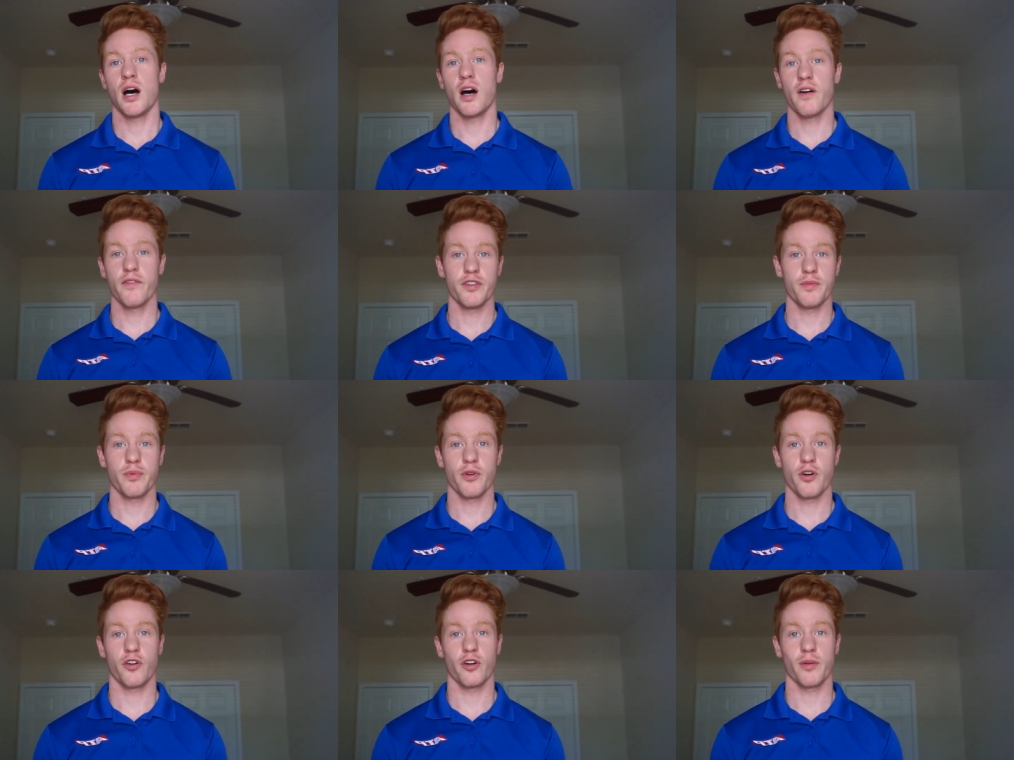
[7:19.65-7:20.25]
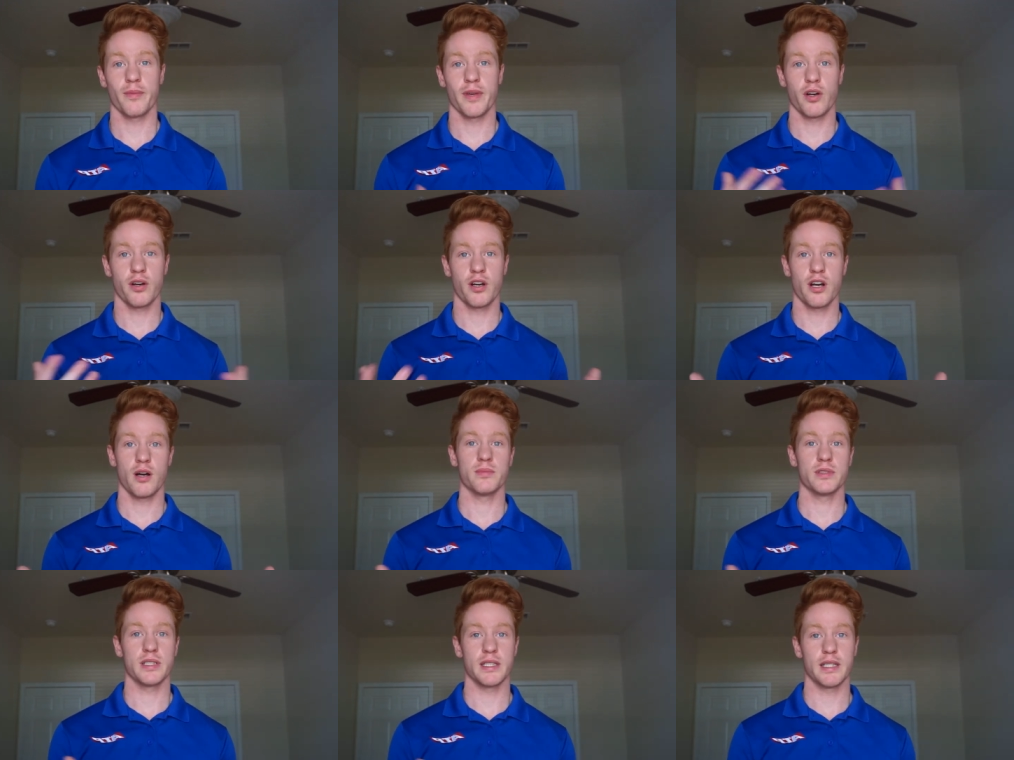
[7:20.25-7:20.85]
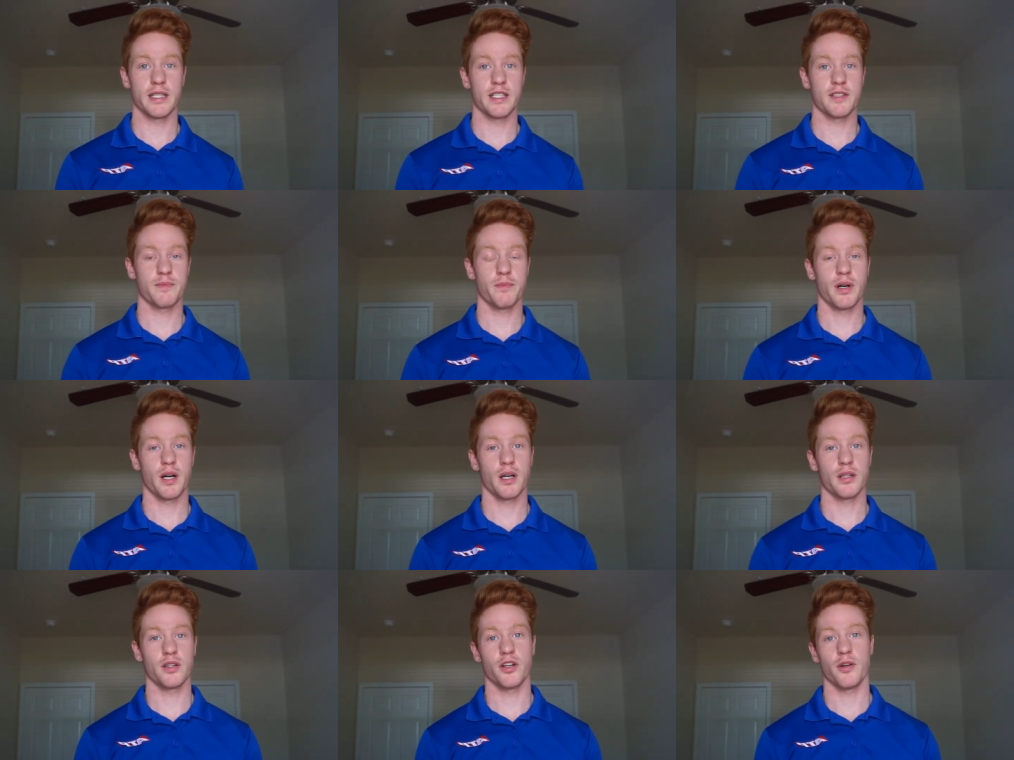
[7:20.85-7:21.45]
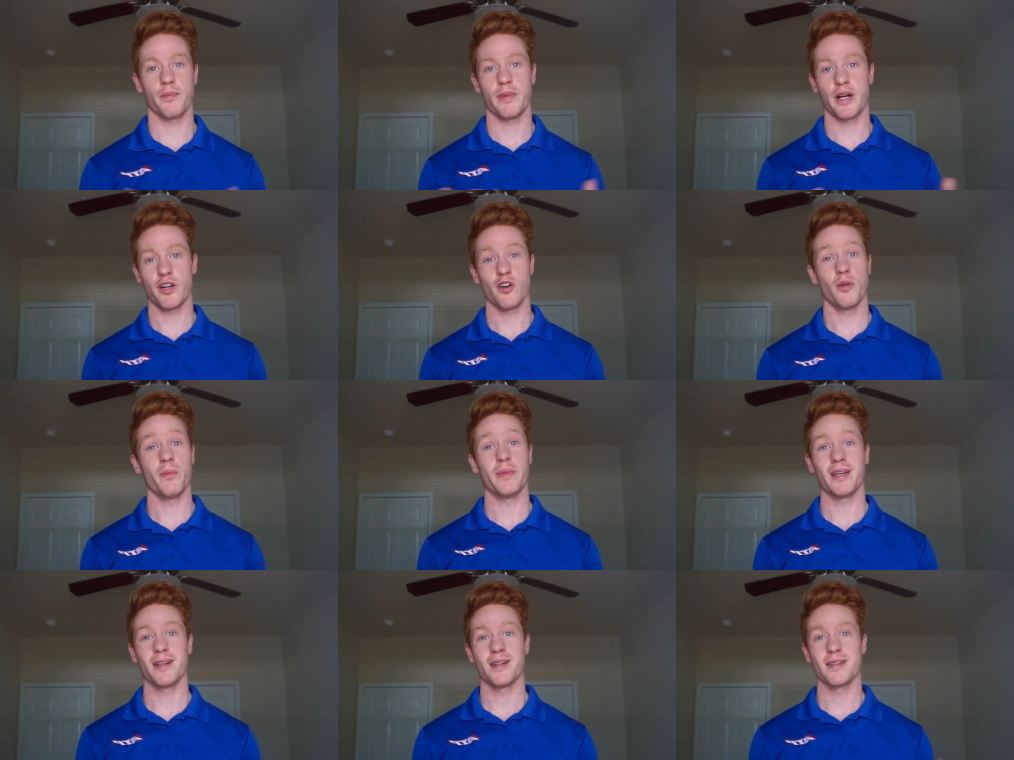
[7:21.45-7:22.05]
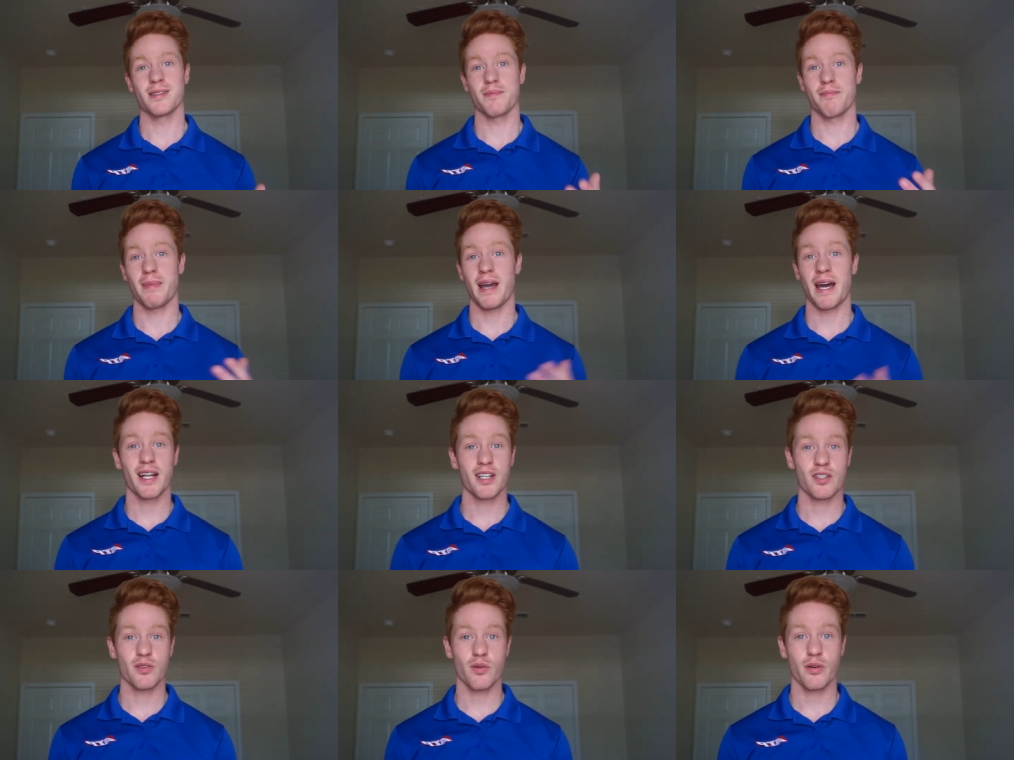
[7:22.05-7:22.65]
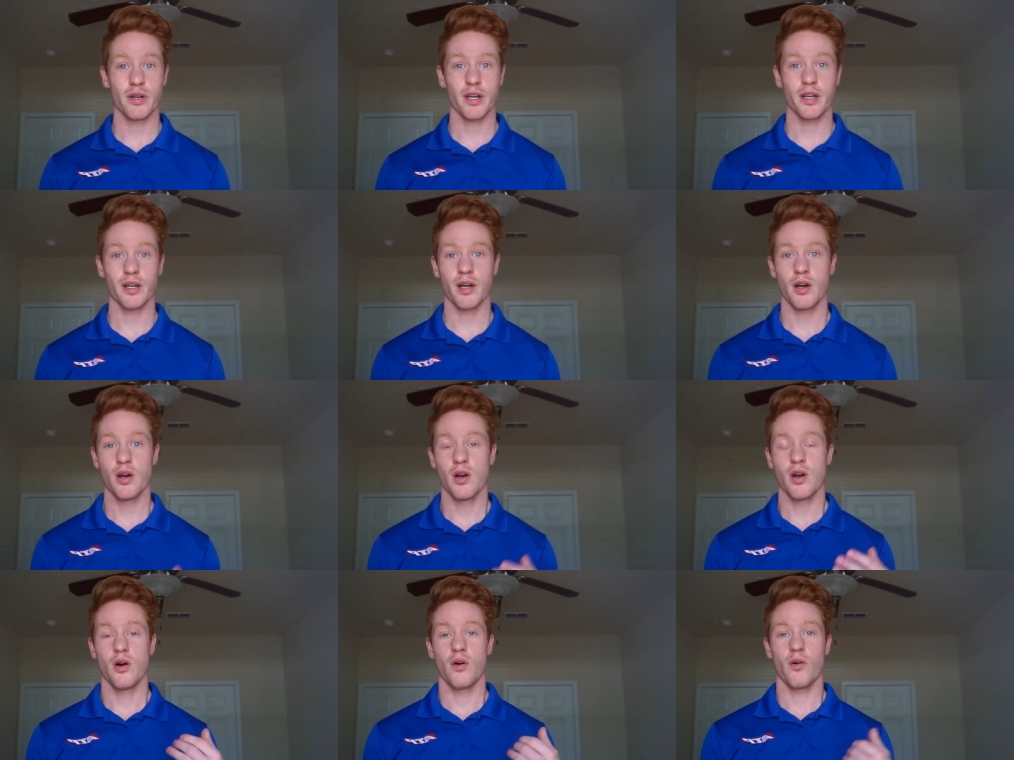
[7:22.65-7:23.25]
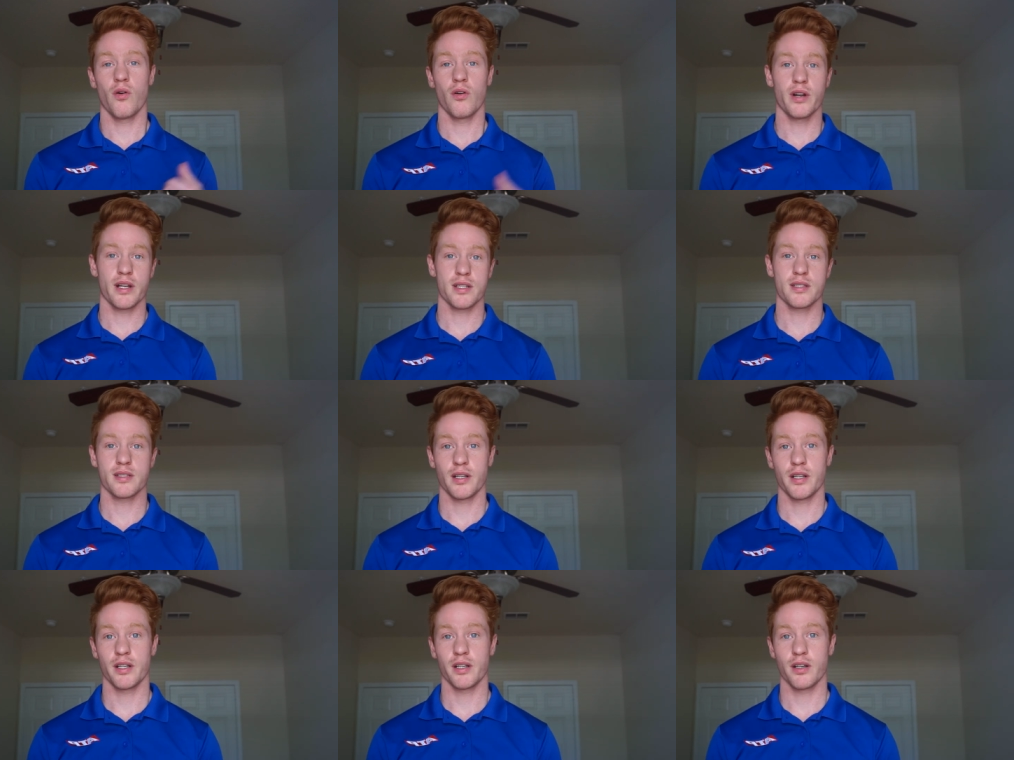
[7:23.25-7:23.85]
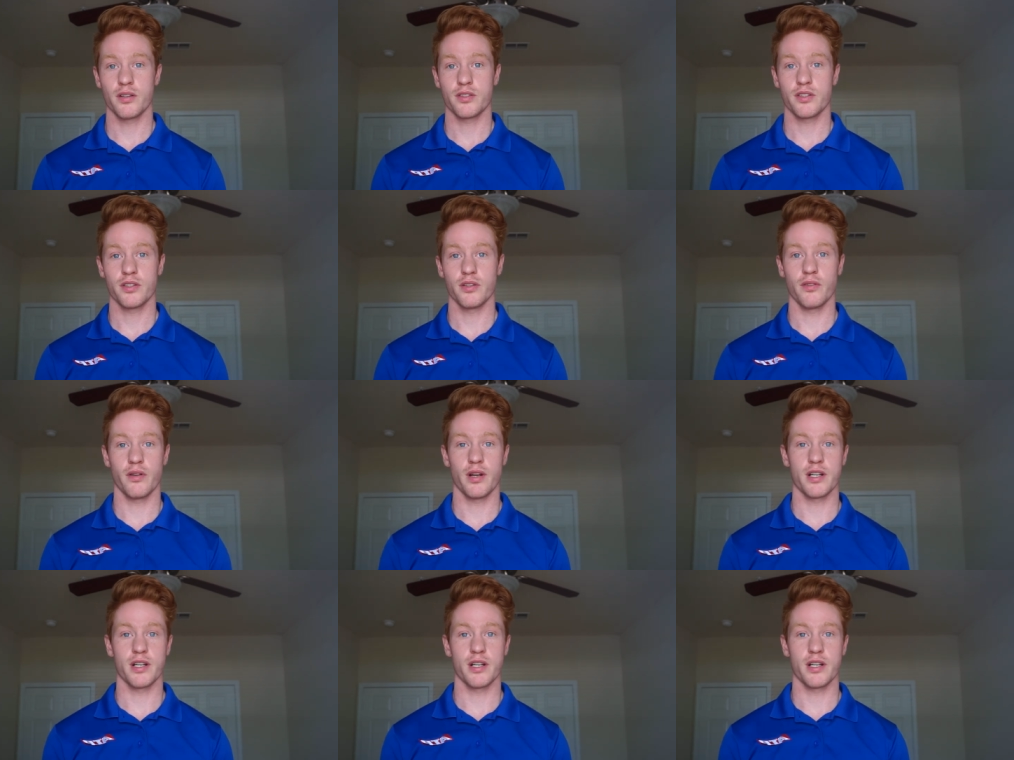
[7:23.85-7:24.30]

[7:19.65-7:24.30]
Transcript: of the program that'll come to these, but they're by no means mandatory or necessary to go to.